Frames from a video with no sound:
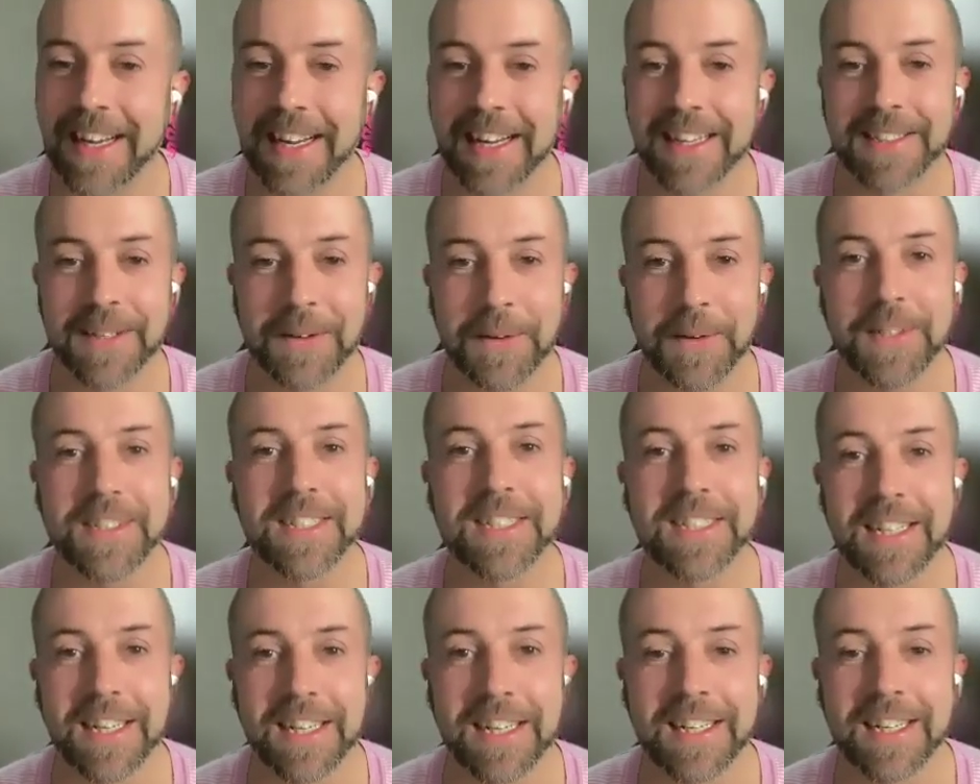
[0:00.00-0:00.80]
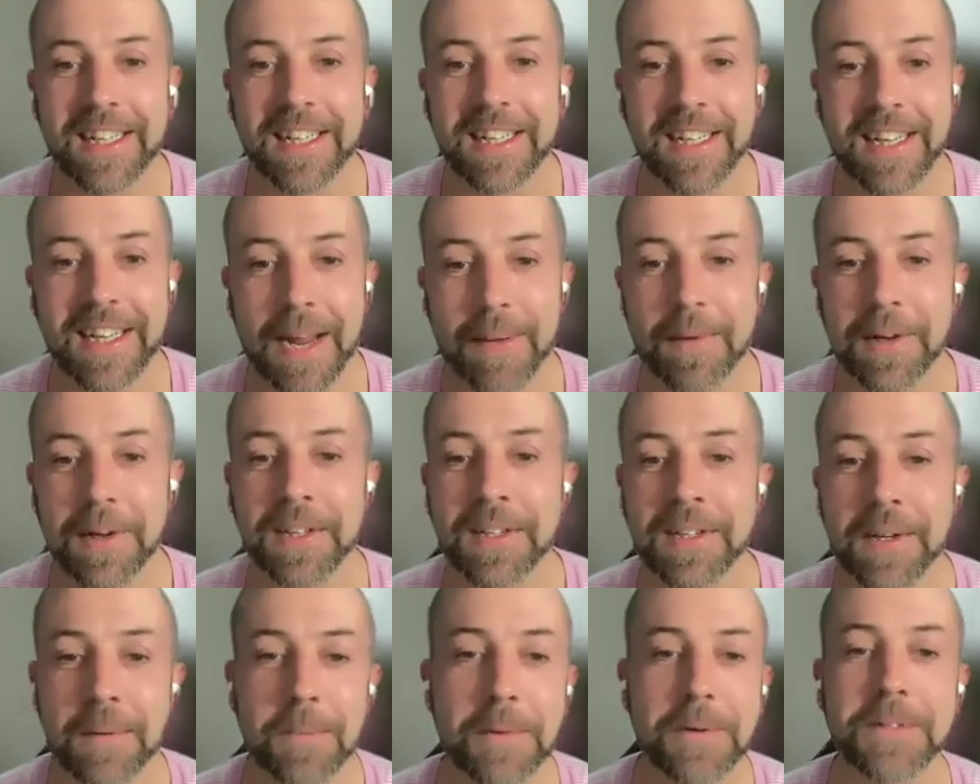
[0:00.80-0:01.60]
Is that what we see in a
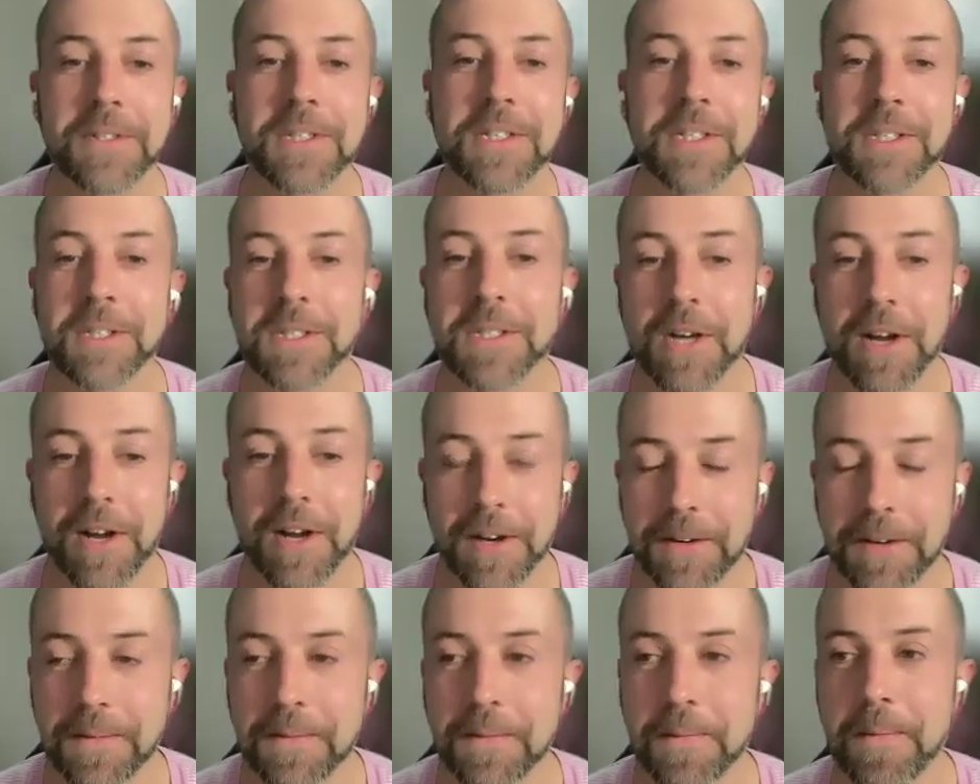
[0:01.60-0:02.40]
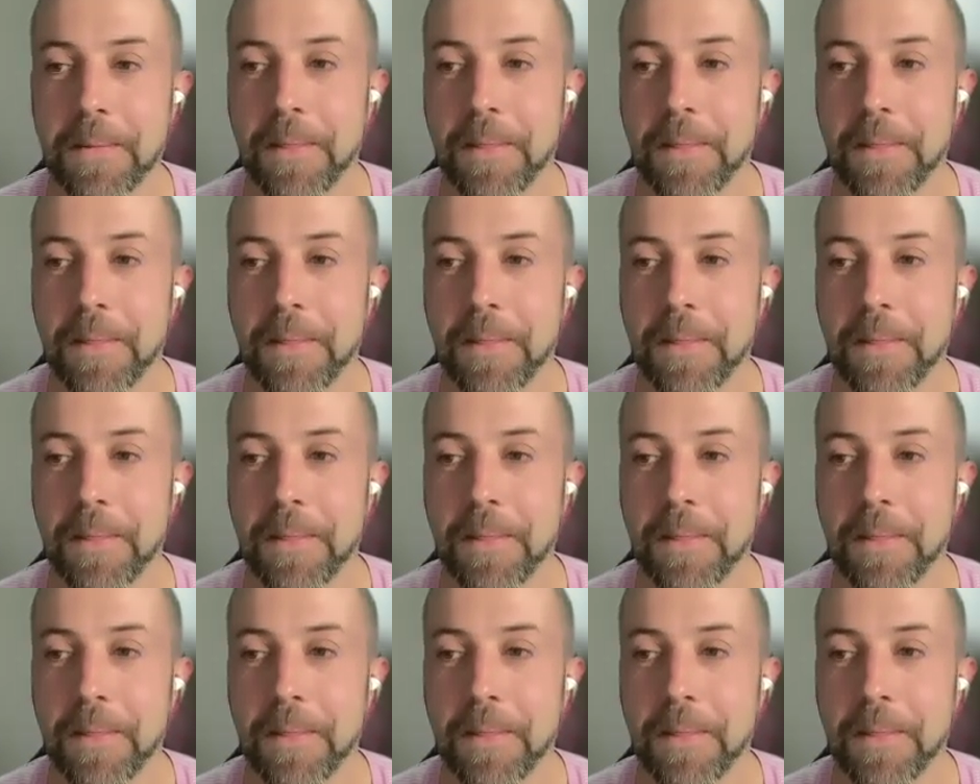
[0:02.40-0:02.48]
Gabriella Labucci show?